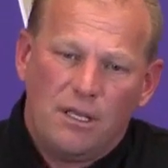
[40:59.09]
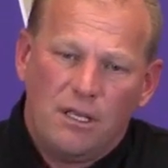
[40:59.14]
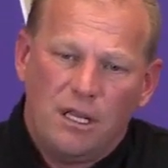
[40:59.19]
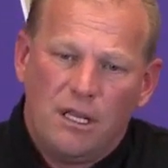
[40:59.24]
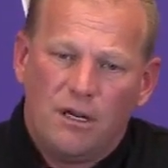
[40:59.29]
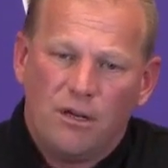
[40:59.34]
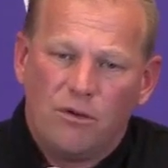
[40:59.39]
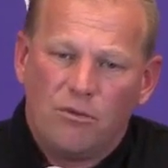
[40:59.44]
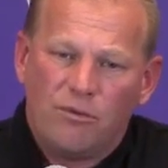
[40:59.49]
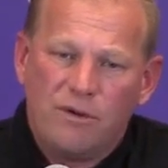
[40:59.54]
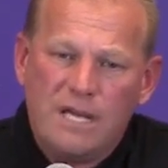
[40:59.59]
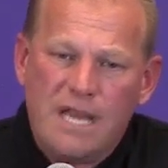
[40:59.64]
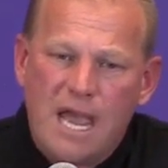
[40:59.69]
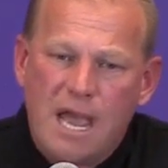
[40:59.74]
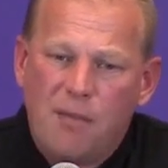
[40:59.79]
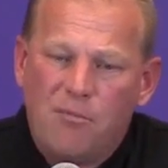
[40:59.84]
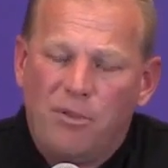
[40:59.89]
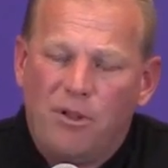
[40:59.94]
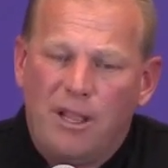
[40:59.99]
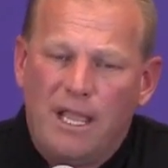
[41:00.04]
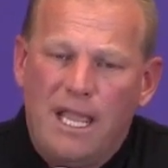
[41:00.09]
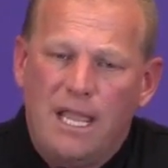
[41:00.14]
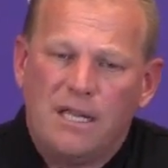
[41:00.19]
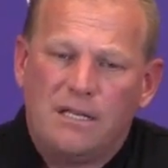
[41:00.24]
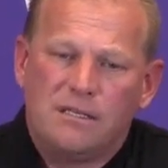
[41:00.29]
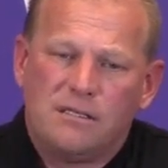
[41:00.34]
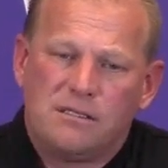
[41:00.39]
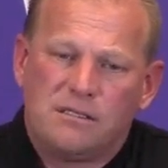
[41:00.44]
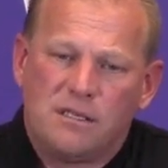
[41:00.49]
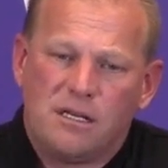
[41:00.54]
you know, rehab
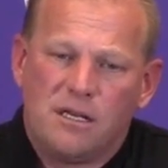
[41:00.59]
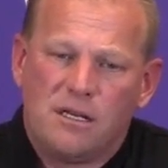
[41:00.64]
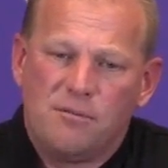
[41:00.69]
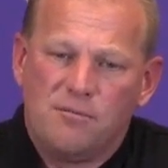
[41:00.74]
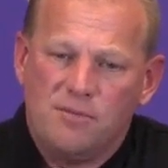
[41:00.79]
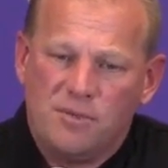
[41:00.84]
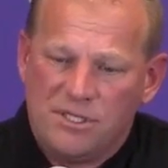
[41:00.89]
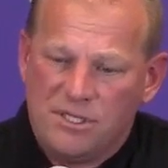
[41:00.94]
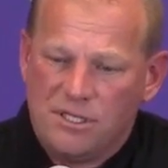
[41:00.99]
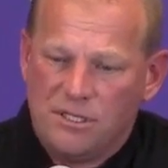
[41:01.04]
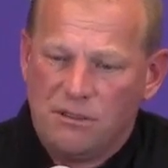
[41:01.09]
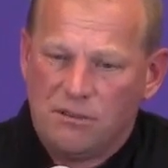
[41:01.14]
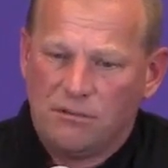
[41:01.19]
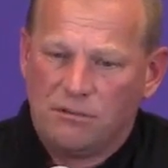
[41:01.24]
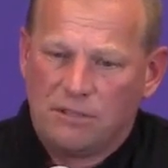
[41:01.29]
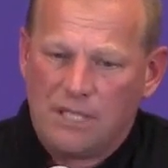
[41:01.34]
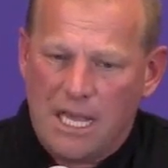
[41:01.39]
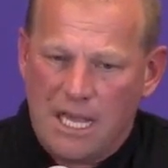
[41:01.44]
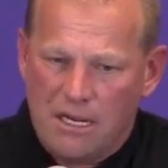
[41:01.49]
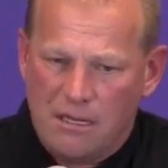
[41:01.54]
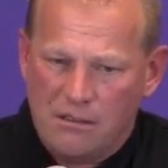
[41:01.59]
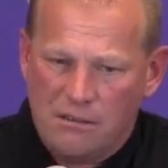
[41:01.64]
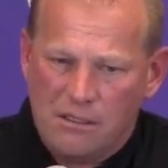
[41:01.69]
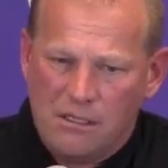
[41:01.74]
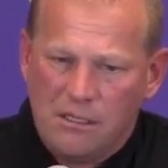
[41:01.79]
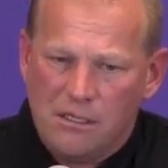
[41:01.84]
plan is still kind of